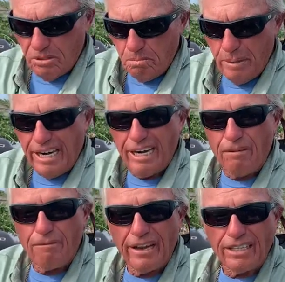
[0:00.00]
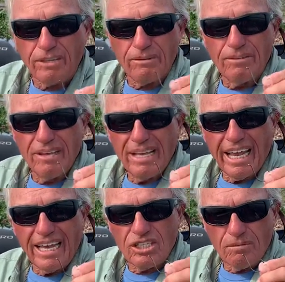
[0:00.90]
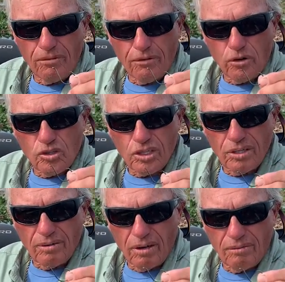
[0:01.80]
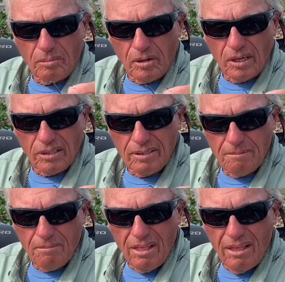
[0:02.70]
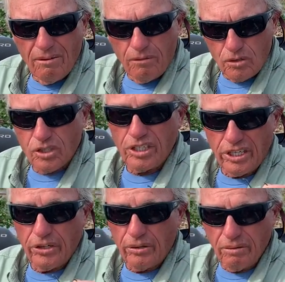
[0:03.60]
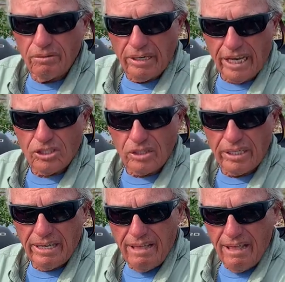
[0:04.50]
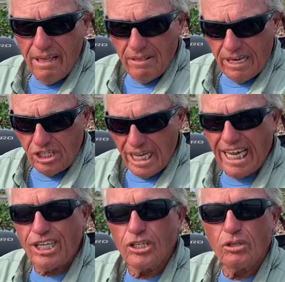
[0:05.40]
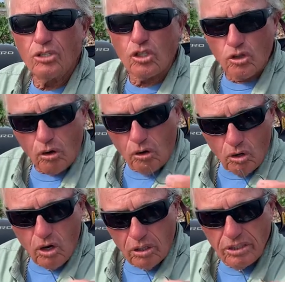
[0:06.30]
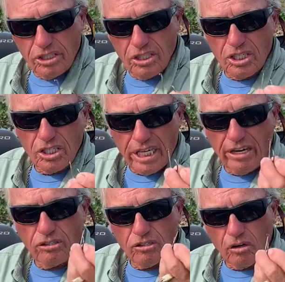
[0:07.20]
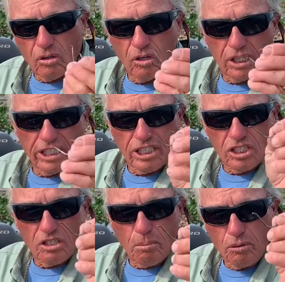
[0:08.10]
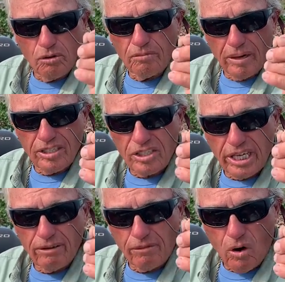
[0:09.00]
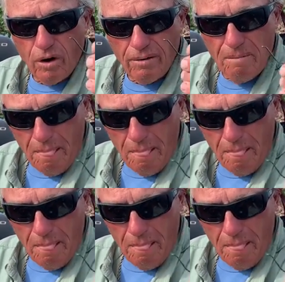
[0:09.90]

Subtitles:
made it effective as of the first of the year, that you had to use a circle hook. This is the standard circle hook, and this is approved by the state of Florida